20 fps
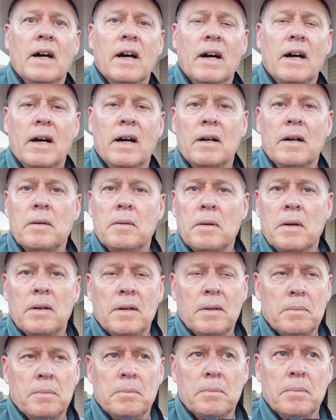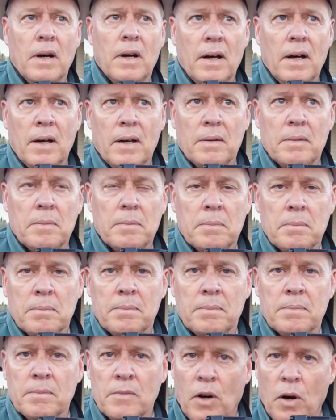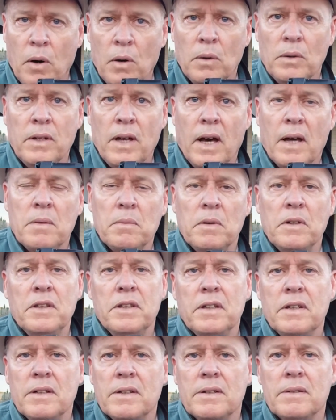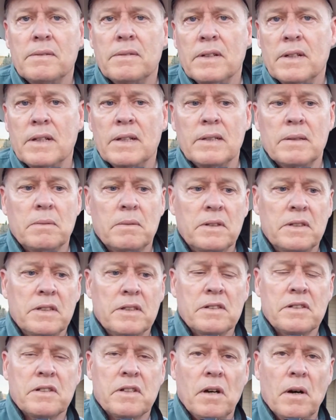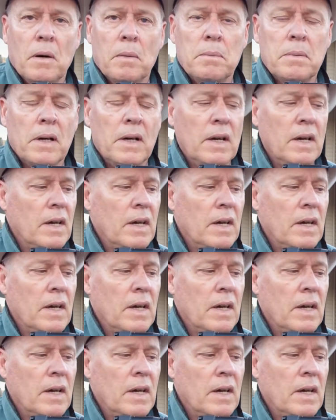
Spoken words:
hold on with your scope.